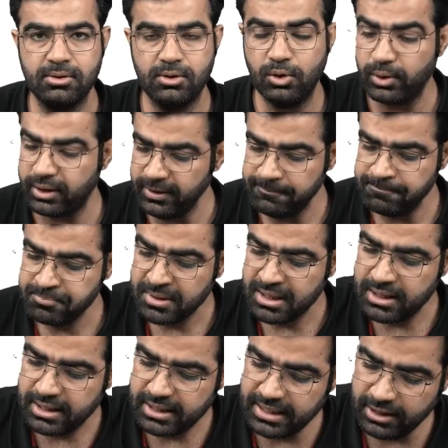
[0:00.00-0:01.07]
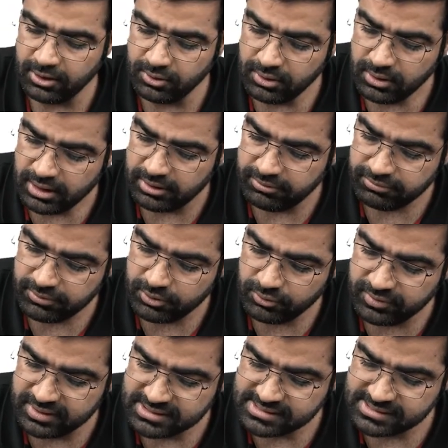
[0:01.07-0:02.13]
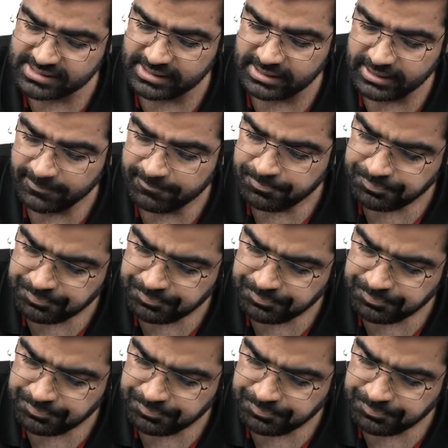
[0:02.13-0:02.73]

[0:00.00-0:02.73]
Okay, now if you will see,